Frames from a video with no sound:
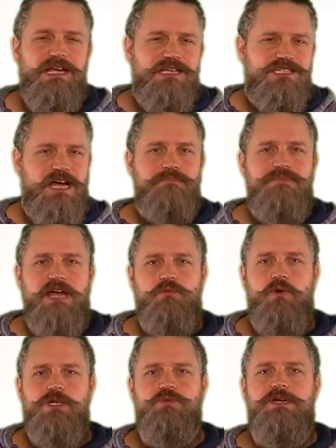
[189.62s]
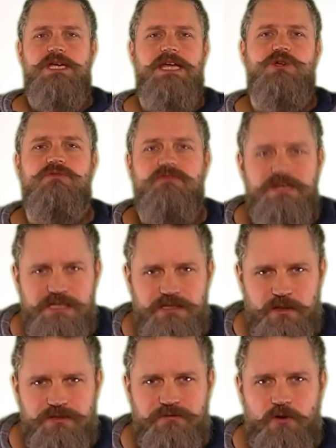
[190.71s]
Some networks where you get your
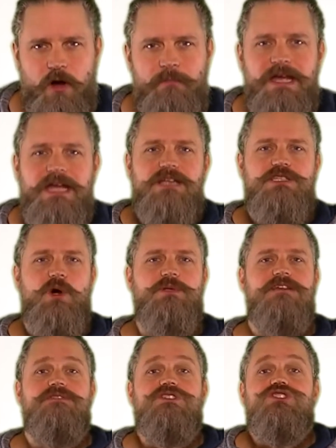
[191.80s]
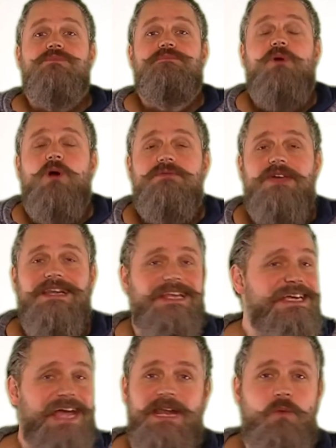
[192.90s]
visitors from don't even support that
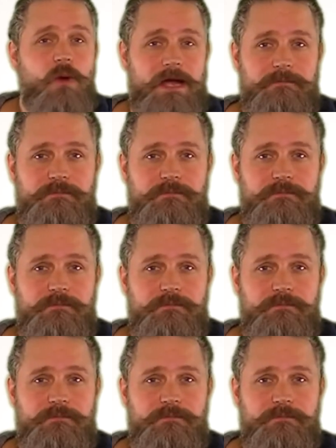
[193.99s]
link anyway.